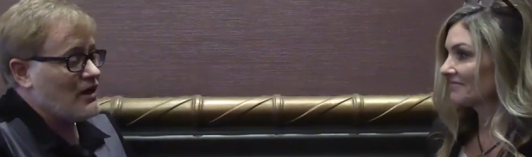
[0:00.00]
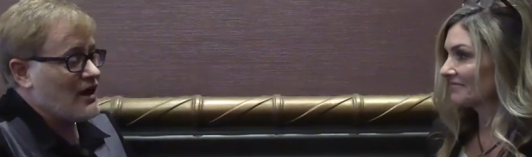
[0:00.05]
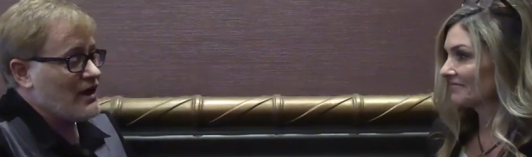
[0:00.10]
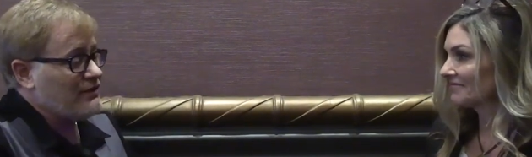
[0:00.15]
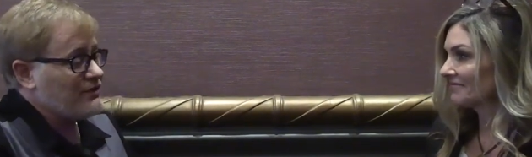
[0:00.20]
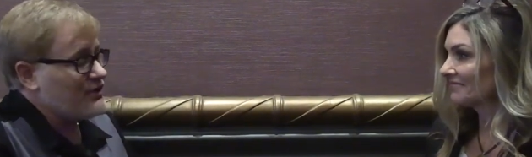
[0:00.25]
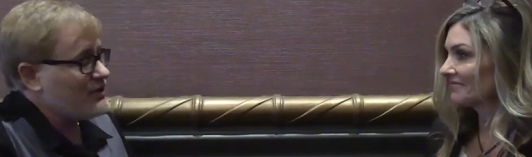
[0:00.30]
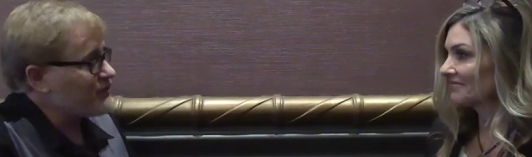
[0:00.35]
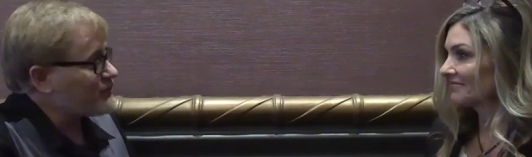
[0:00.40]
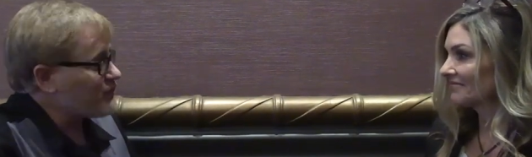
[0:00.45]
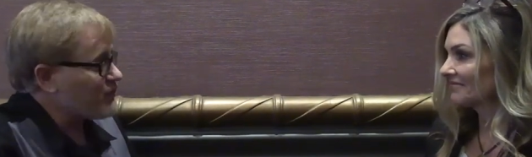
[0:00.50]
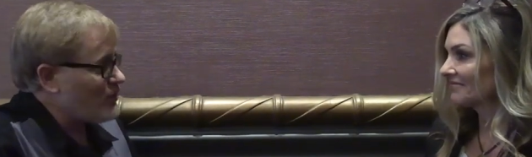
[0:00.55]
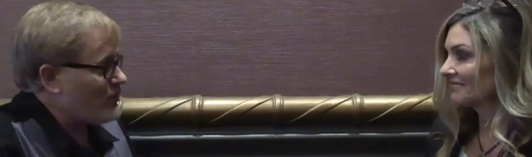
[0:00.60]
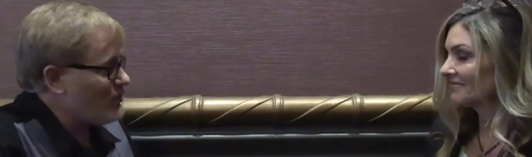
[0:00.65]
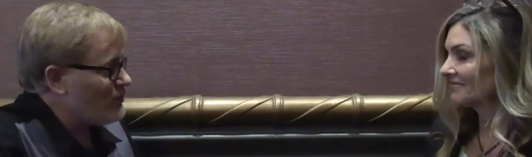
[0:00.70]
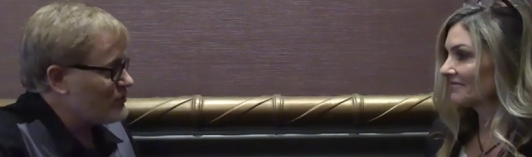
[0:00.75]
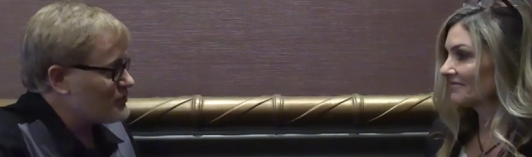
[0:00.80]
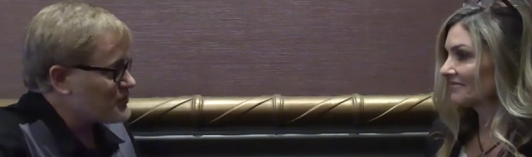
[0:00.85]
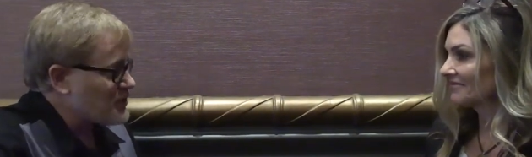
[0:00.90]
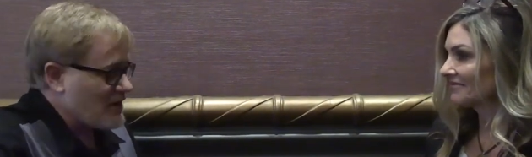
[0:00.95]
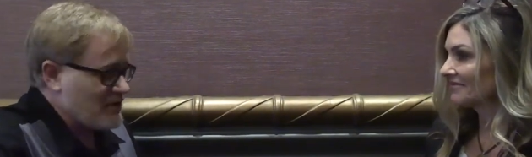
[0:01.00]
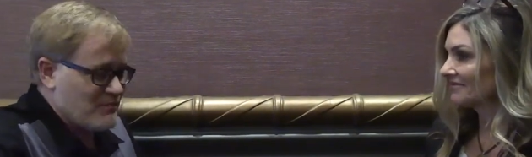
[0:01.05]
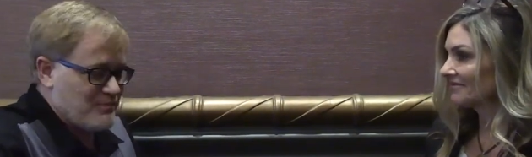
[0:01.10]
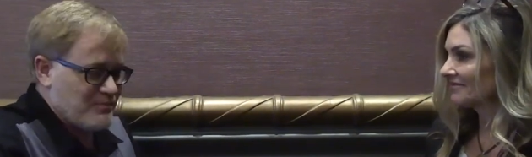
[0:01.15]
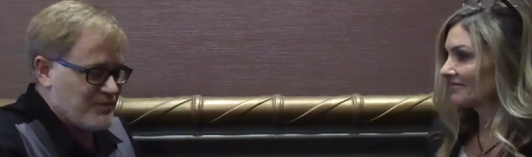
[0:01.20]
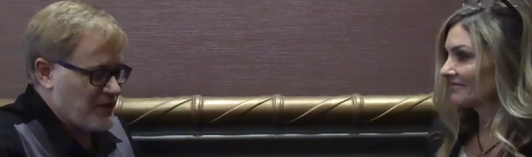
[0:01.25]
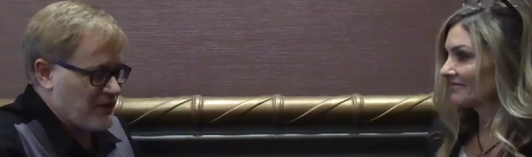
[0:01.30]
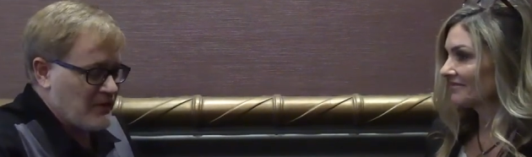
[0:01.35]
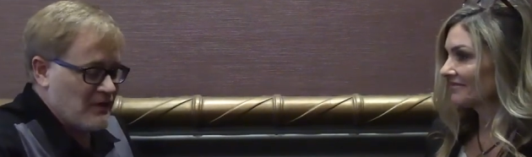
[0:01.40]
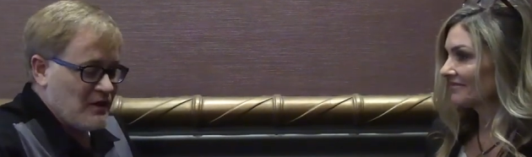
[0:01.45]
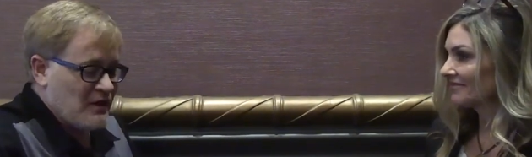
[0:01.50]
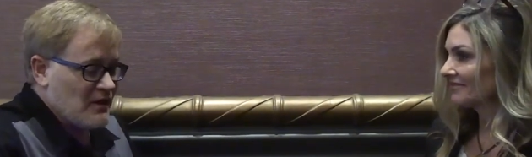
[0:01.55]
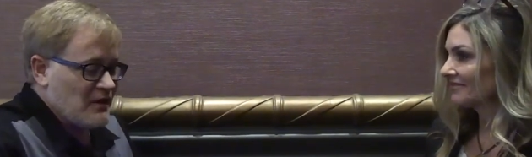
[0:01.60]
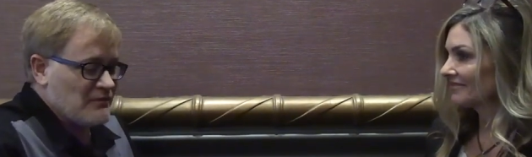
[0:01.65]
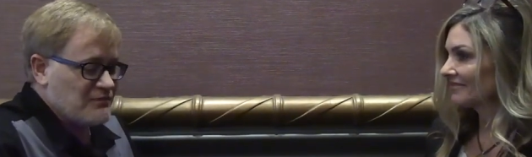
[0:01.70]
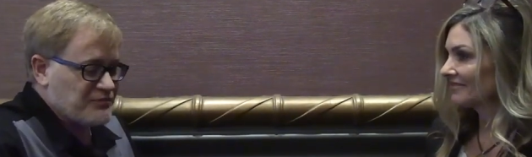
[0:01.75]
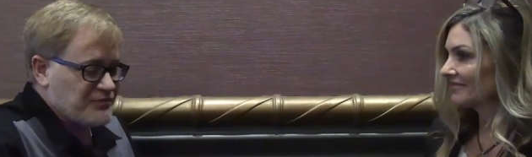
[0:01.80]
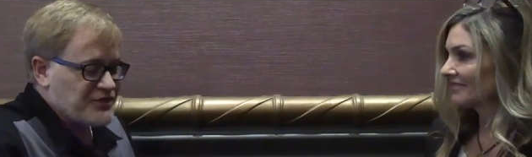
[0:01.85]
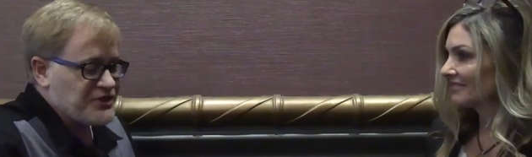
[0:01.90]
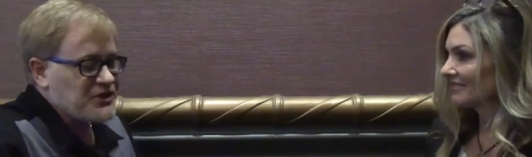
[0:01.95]
Speaker 1: and this goes,
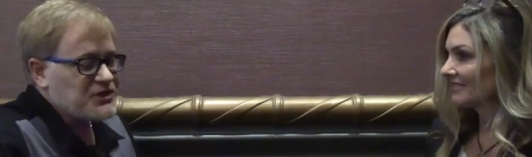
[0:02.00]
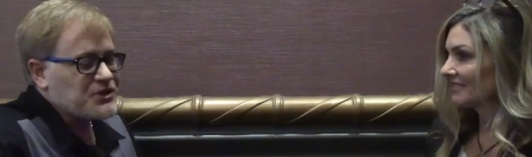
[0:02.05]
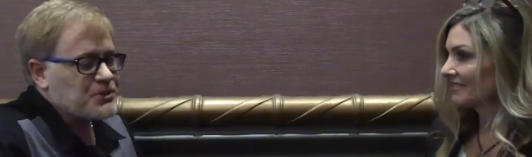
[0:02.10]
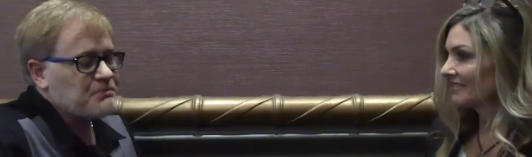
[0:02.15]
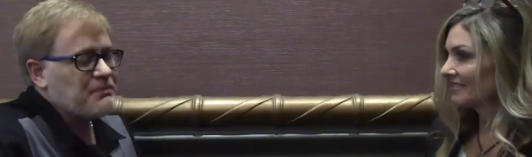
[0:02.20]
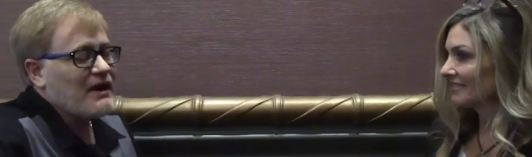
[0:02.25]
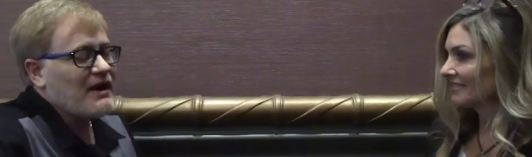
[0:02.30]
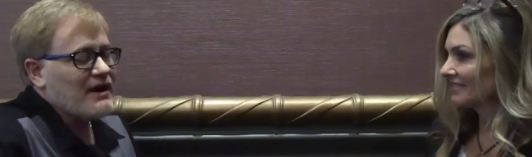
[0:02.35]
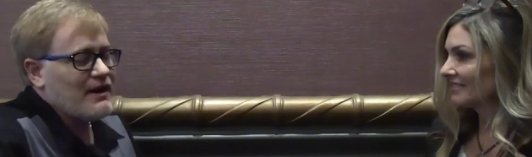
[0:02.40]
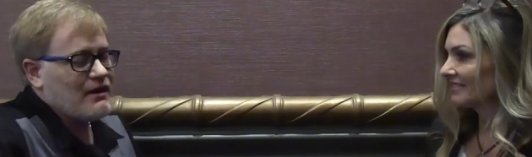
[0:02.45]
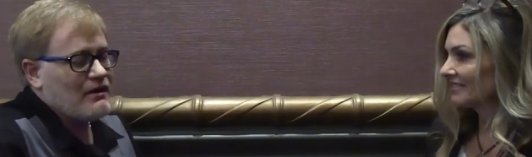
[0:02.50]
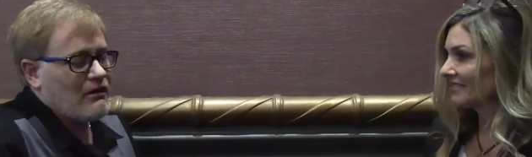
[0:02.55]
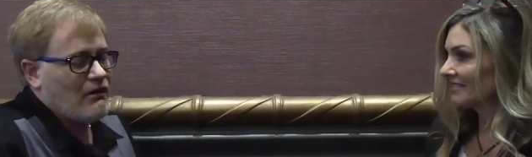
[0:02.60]
uh, despite